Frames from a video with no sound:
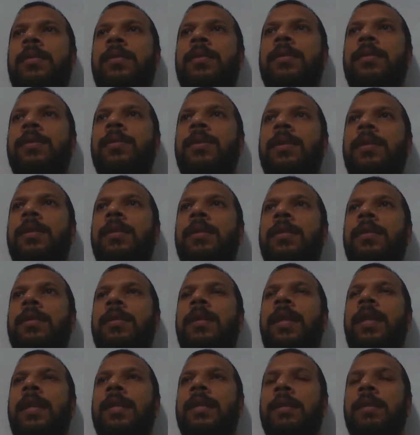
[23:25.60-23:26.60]
you can
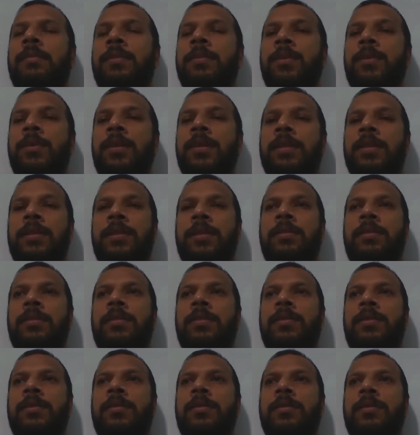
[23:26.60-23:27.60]
let them know that
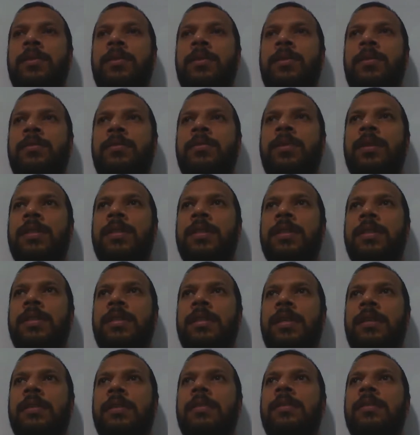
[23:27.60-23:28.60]
you're
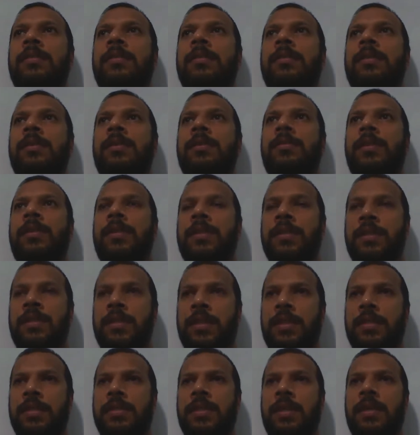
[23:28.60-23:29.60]
registered
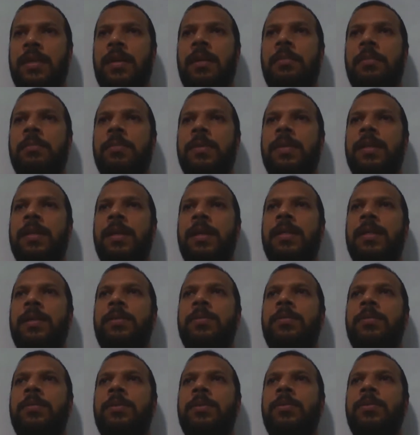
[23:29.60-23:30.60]
as a company and
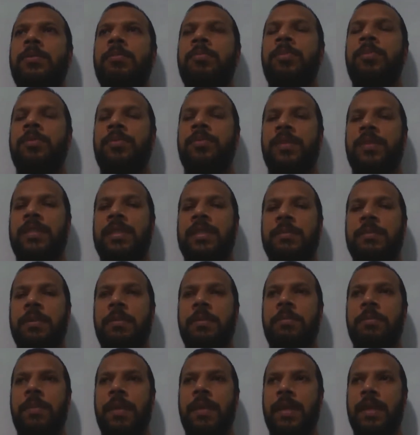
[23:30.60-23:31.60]
you would prefer to be
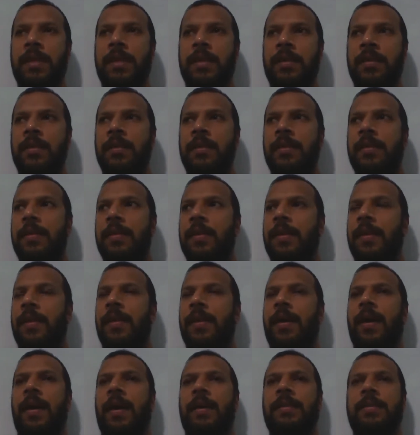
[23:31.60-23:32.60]
paid
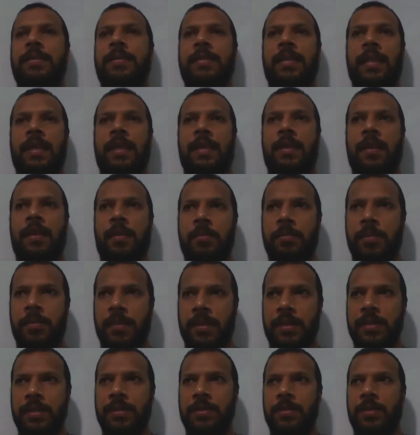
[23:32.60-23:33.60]
as a
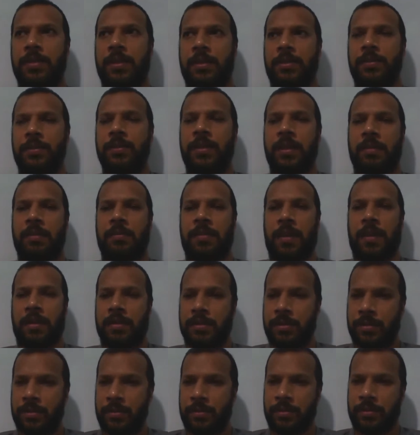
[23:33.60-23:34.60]
company so that you can
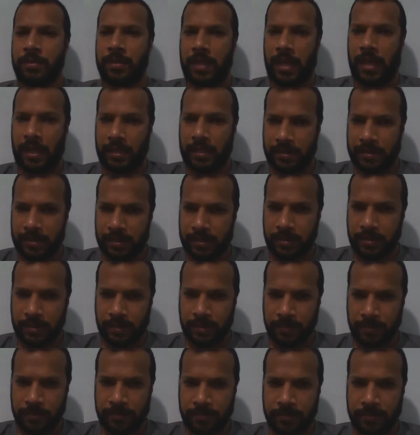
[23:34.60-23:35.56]
manage your own taxes